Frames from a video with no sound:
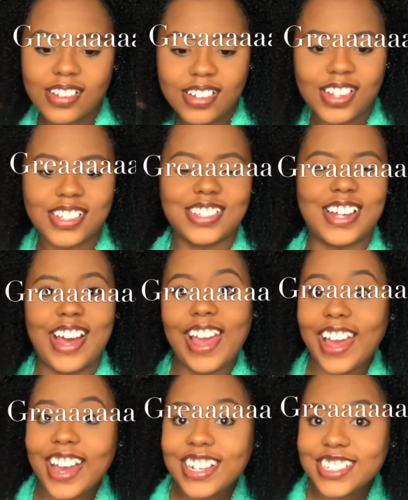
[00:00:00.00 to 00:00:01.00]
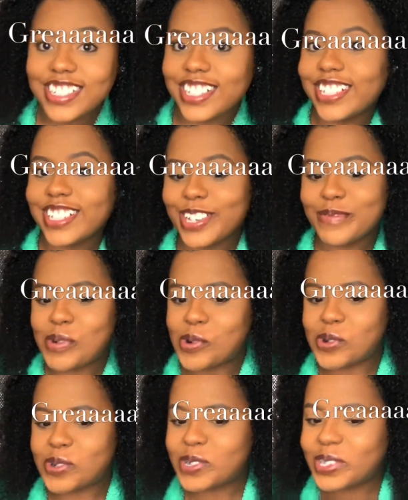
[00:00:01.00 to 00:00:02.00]
It's not ashy
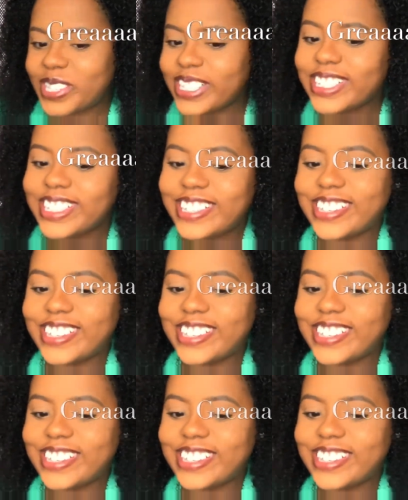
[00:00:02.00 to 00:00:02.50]
anymore.